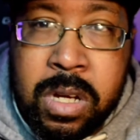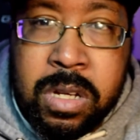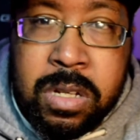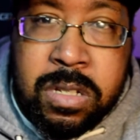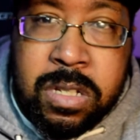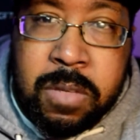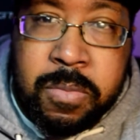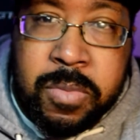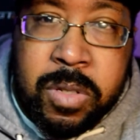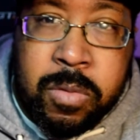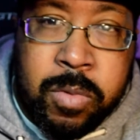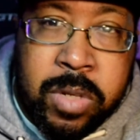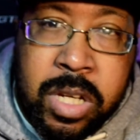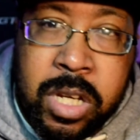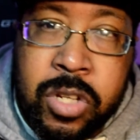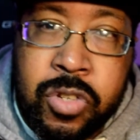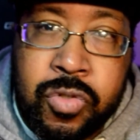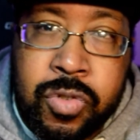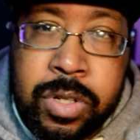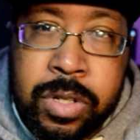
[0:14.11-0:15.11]
something we
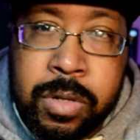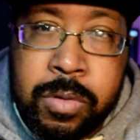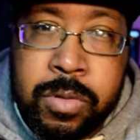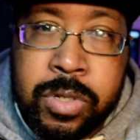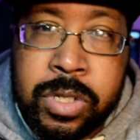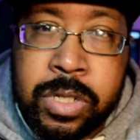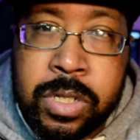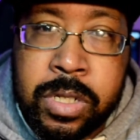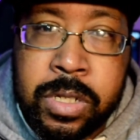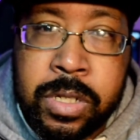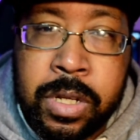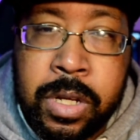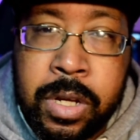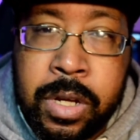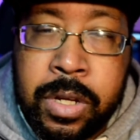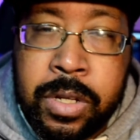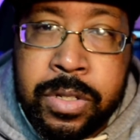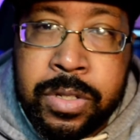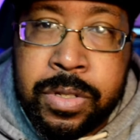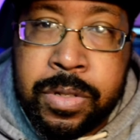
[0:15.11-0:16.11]
introducing
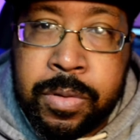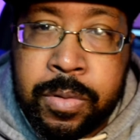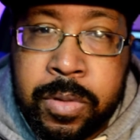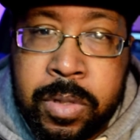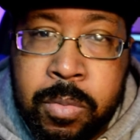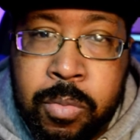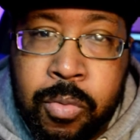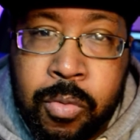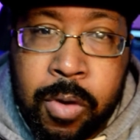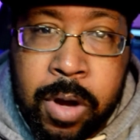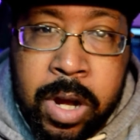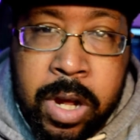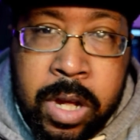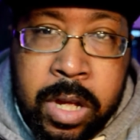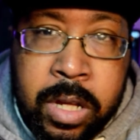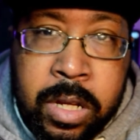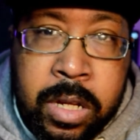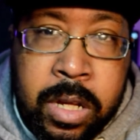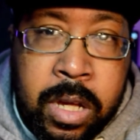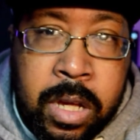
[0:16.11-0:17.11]
to the
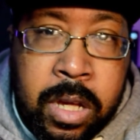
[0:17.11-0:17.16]
brand.